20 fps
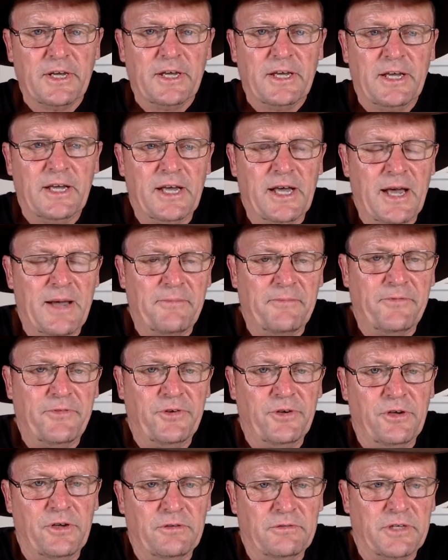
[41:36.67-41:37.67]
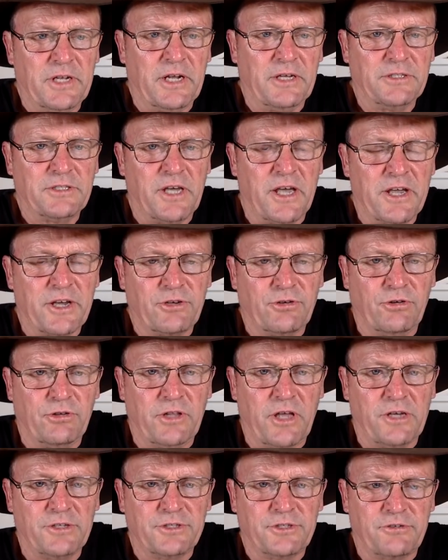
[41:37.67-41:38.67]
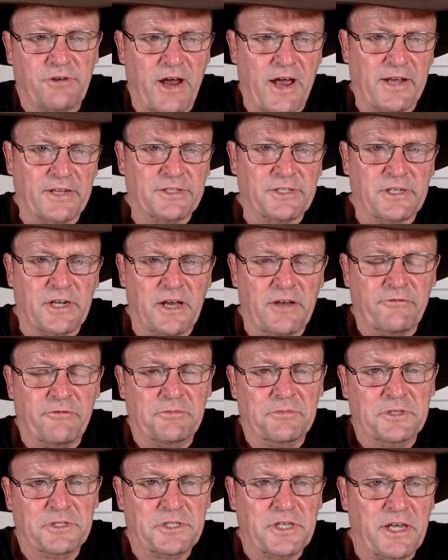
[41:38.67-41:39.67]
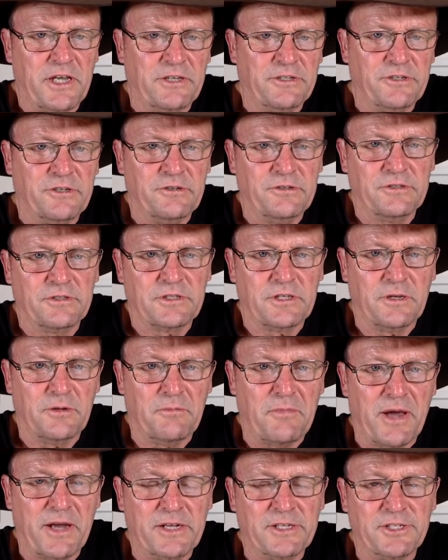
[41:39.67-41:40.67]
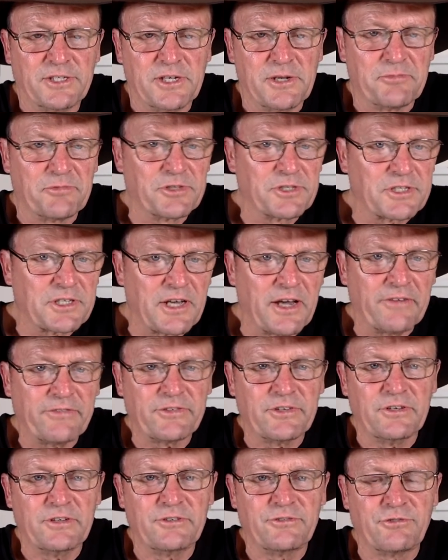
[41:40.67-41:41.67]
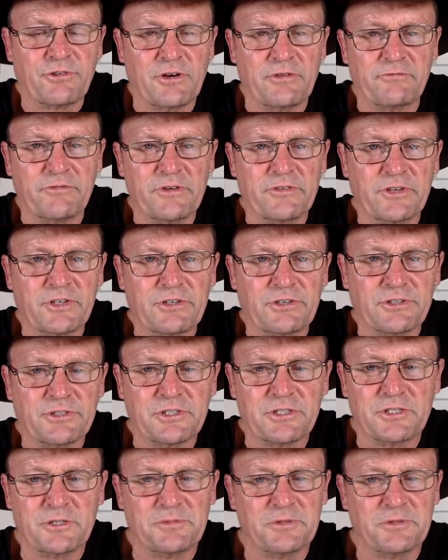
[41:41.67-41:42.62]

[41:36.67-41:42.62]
um, for you know taking on those terrains, you know, from your sand dunes to muddy, slippery stuff to driving river crossings.